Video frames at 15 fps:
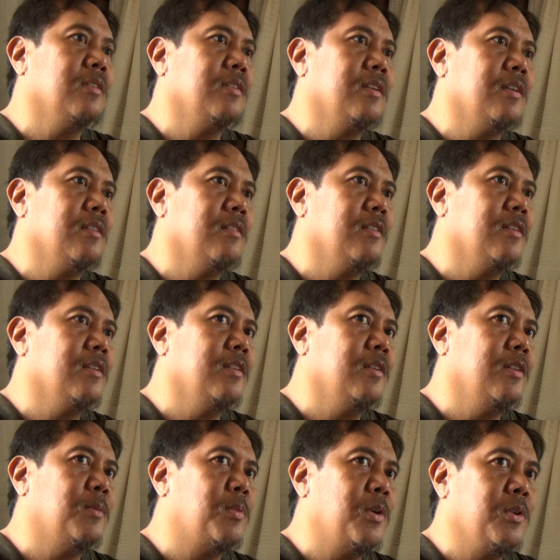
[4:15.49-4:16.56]

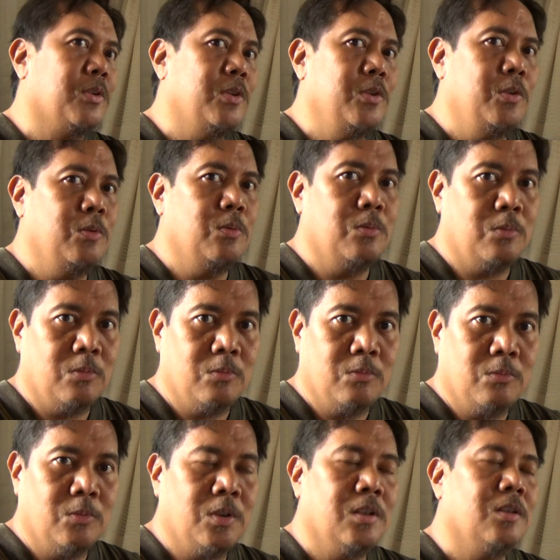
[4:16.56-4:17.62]
The person you
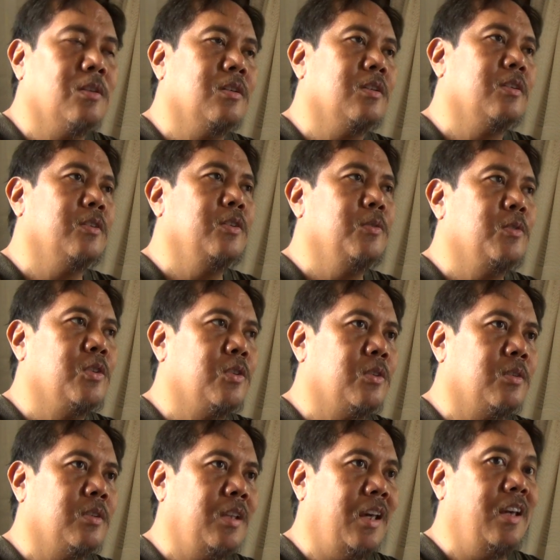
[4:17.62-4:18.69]

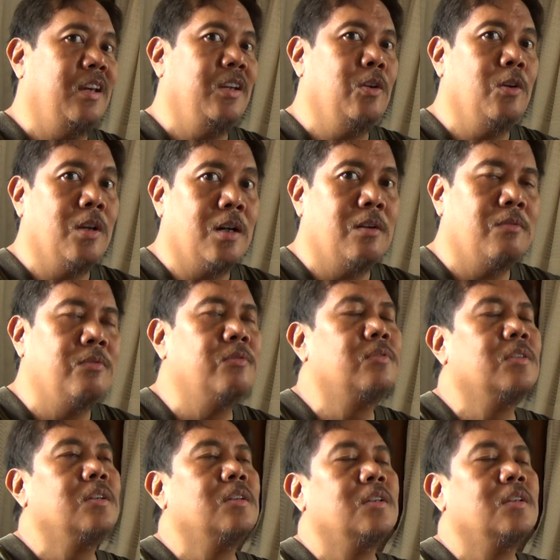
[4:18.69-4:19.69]
say you love.